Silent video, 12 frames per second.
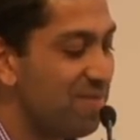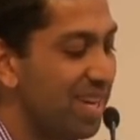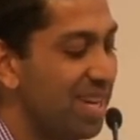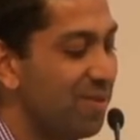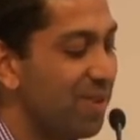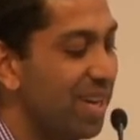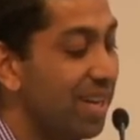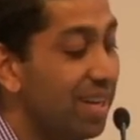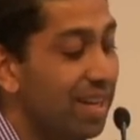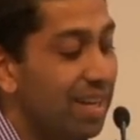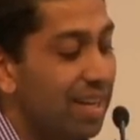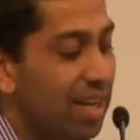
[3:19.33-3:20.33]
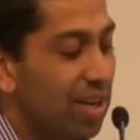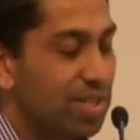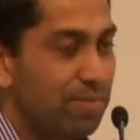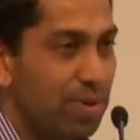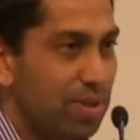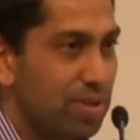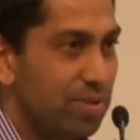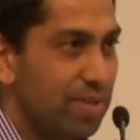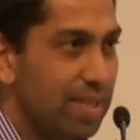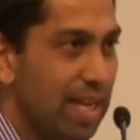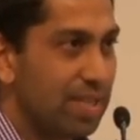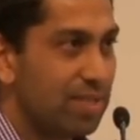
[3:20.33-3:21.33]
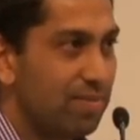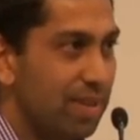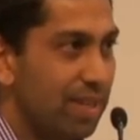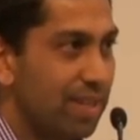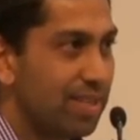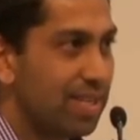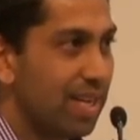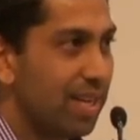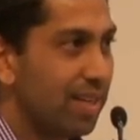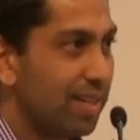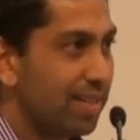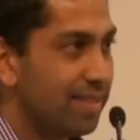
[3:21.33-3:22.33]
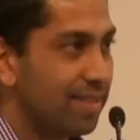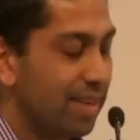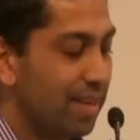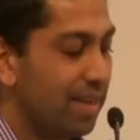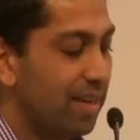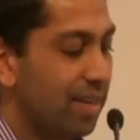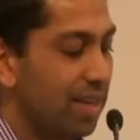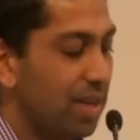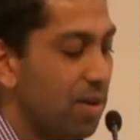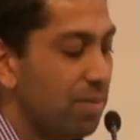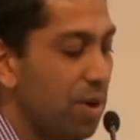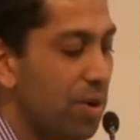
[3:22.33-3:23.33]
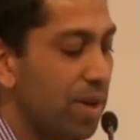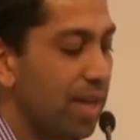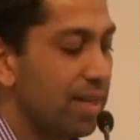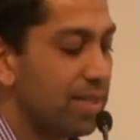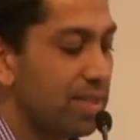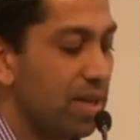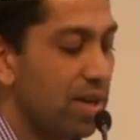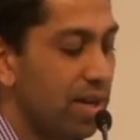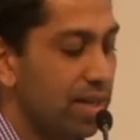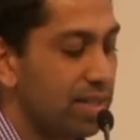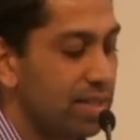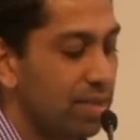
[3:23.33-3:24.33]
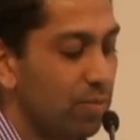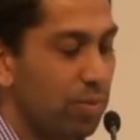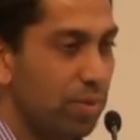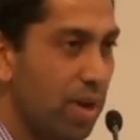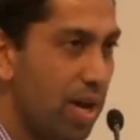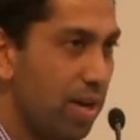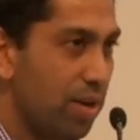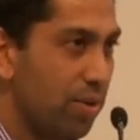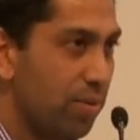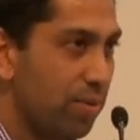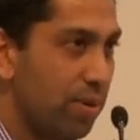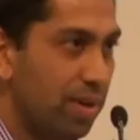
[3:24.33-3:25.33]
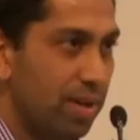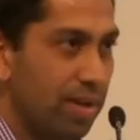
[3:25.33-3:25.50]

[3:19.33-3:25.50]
But anyway, lots of personal attacks on me, saying that uh, you know, I'm going against science, and what would I know?